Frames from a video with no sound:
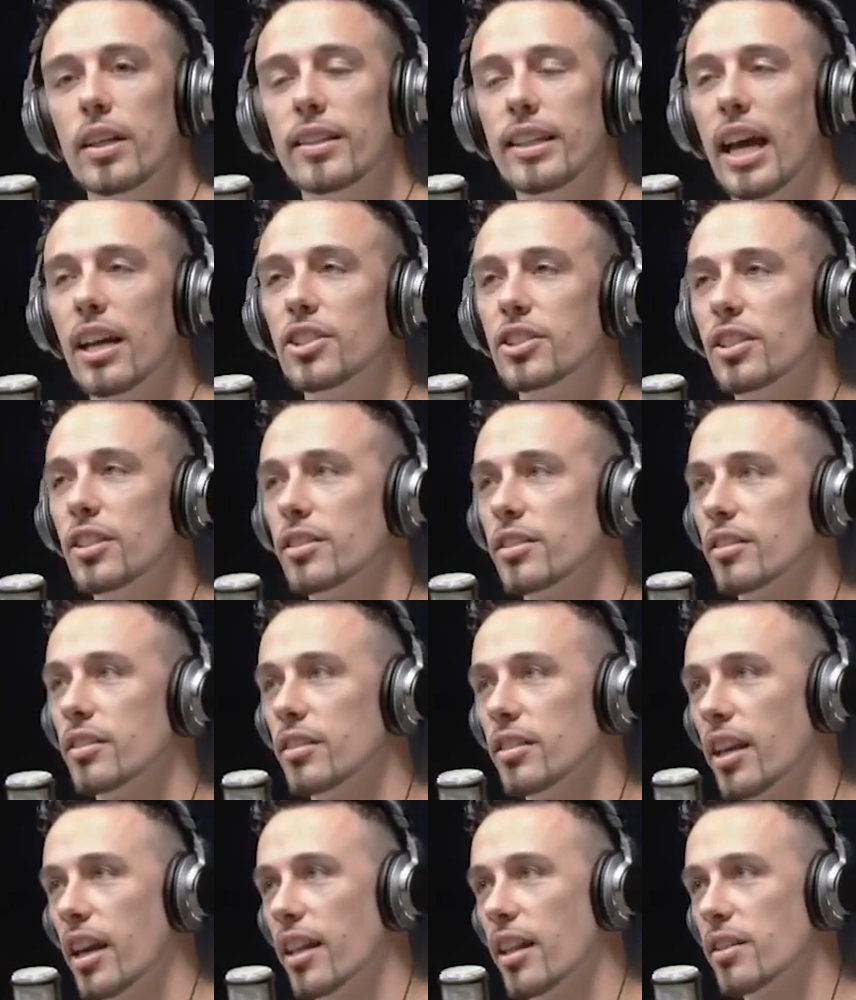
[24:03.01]
that shit's
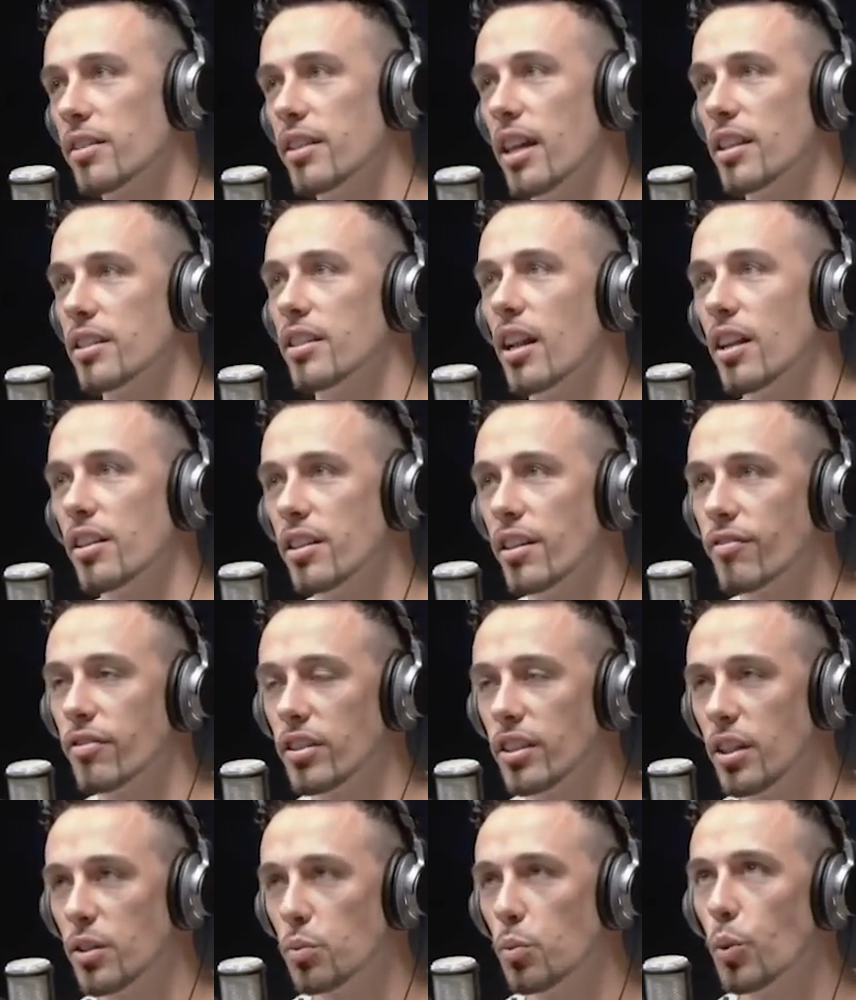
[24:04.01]
yeah that, that's not
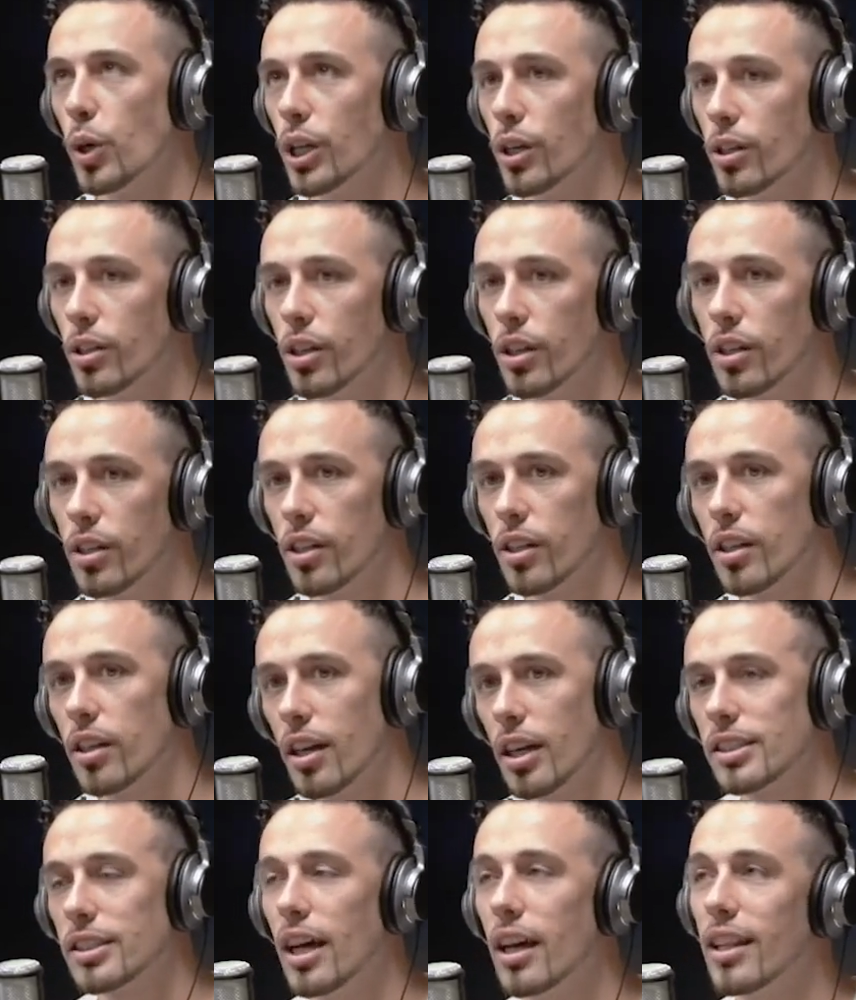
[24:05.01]
different that's weird
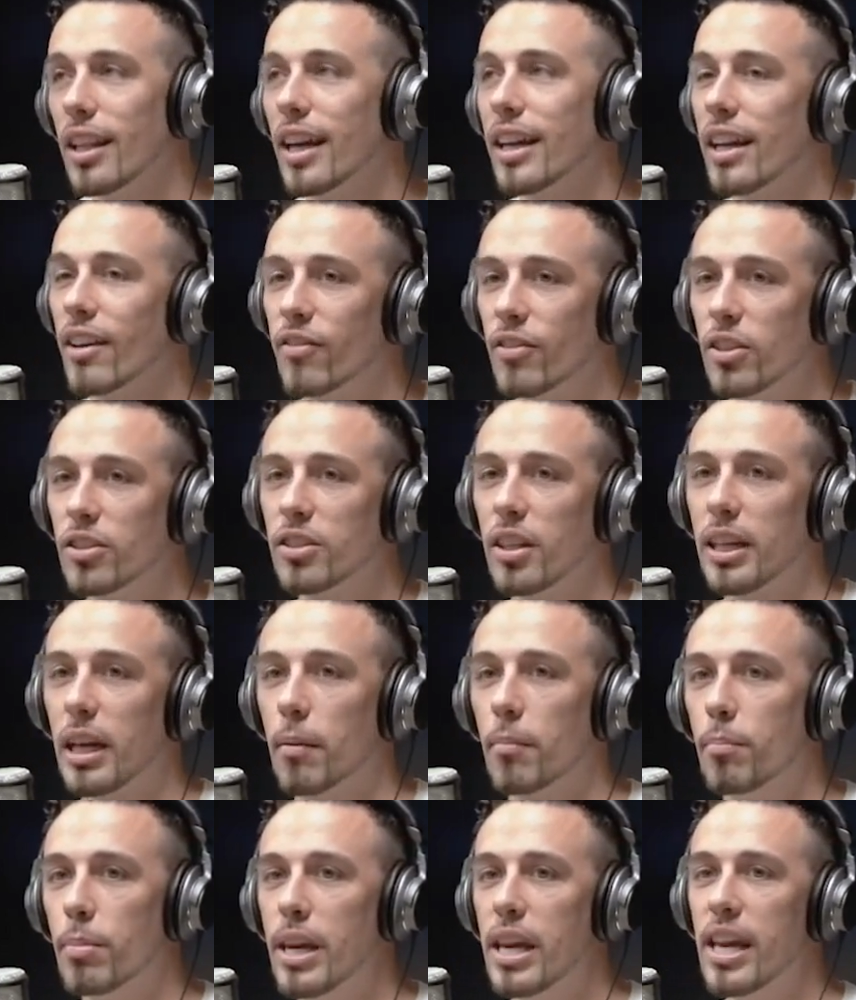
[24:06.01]
because i like if there's like
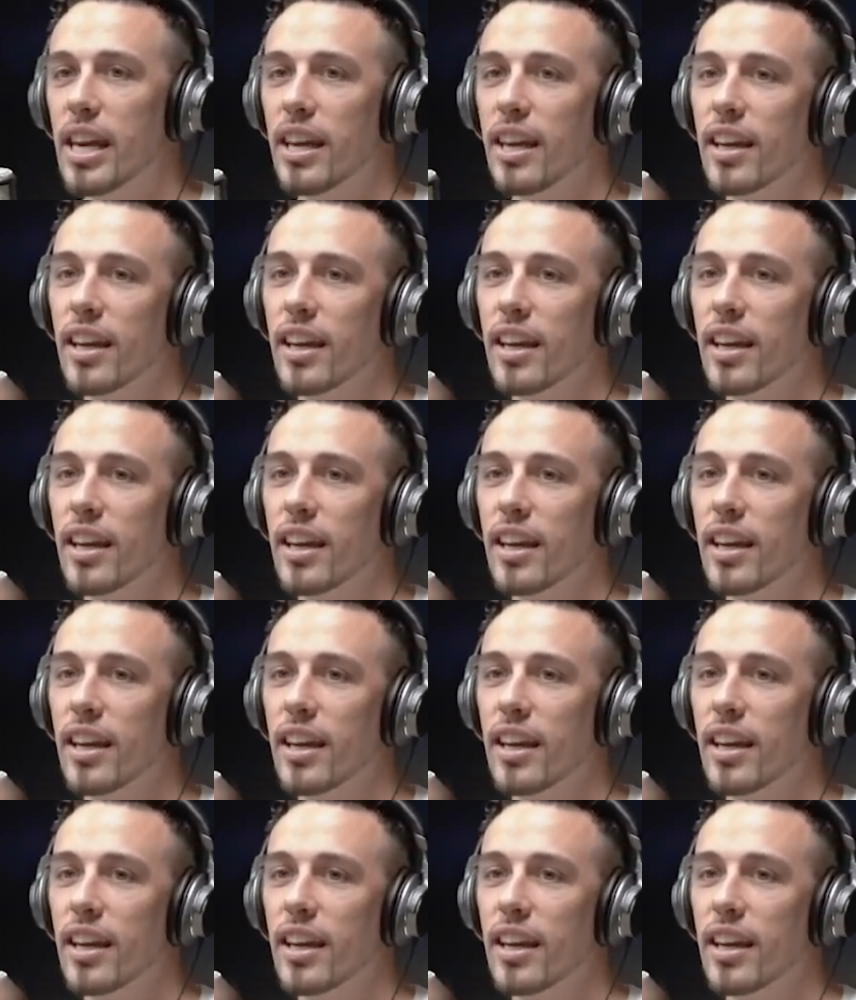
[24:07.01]
a bee